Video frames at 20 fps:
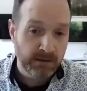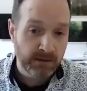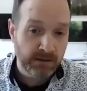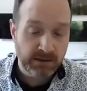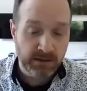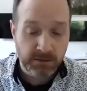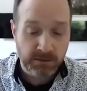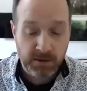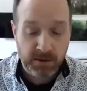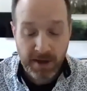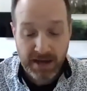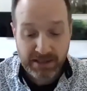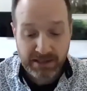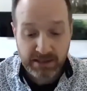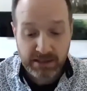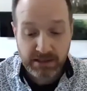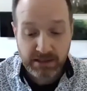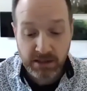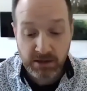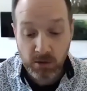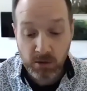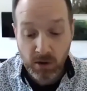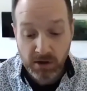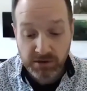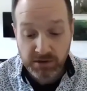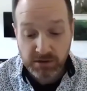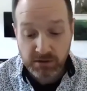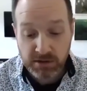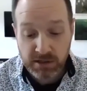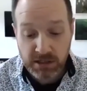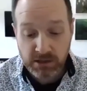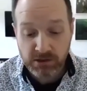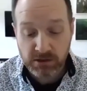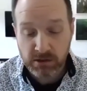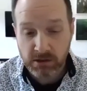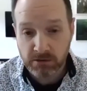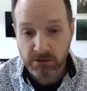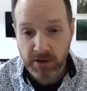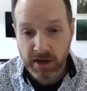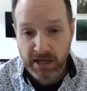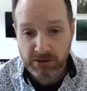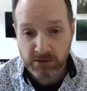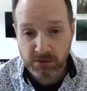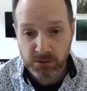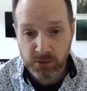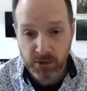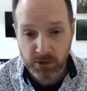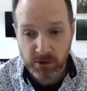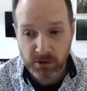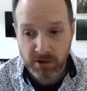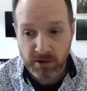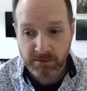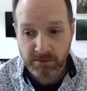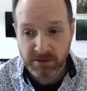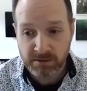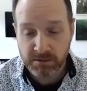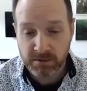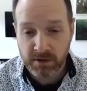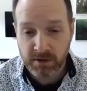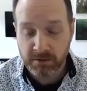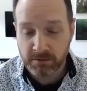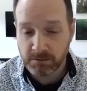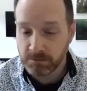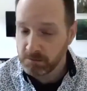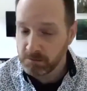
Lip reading: in some capacities, and you also teach in the graduate programs at